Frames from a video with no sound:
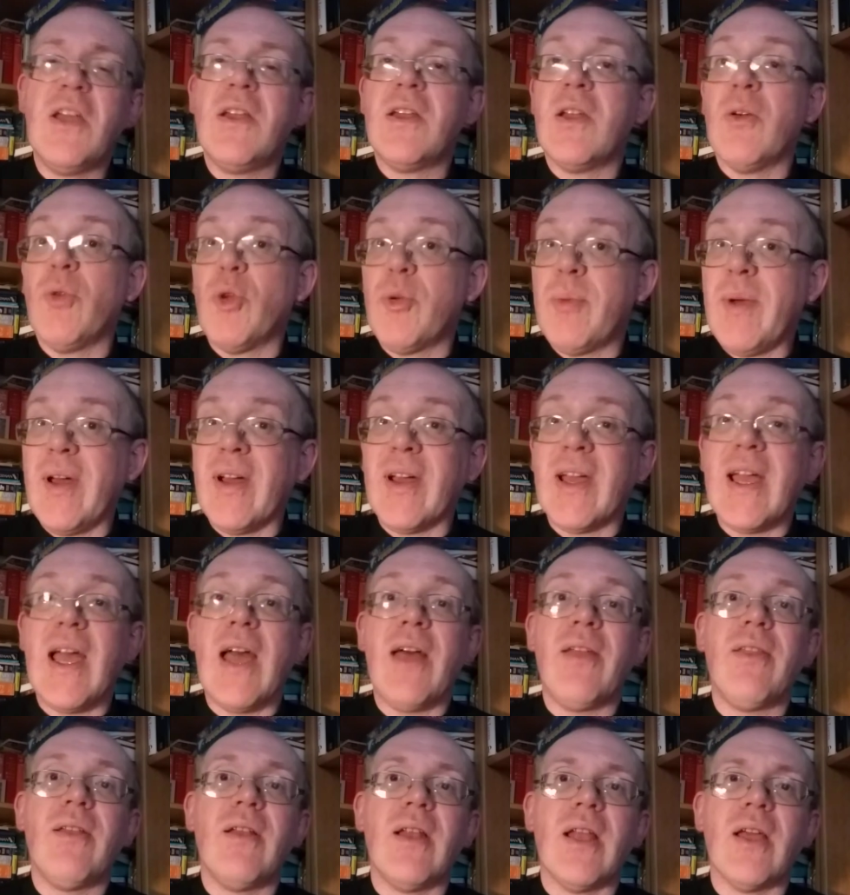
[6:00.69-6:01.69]
Now, what about
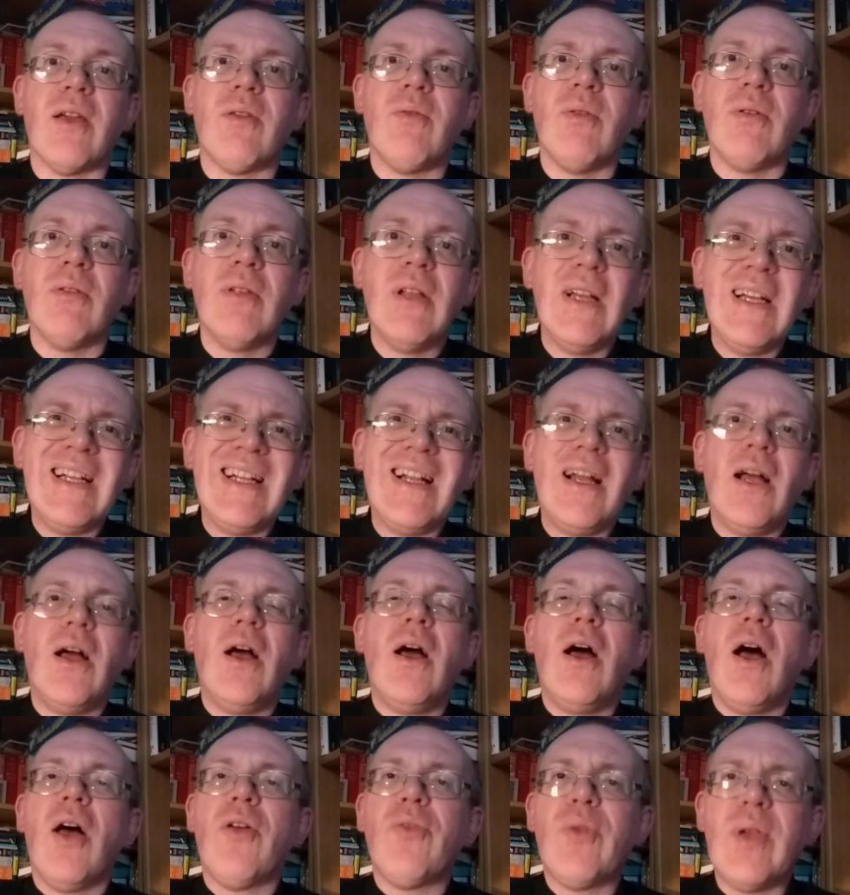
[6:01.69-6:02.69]
Catholic? Well,
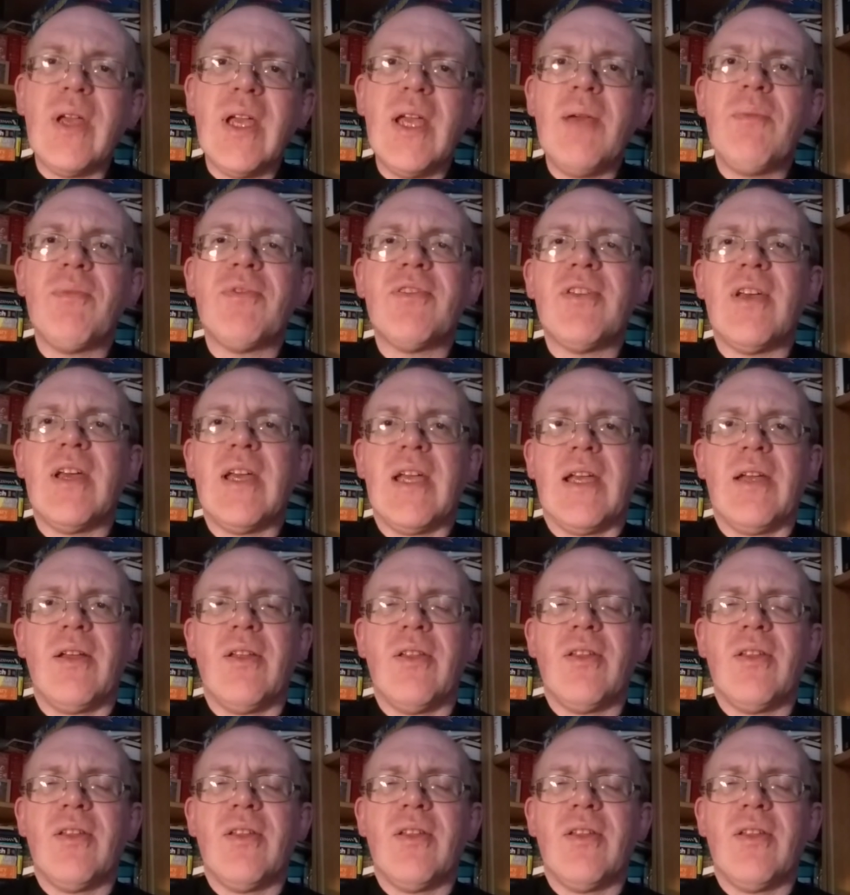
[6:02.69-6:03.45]
as we keep saying,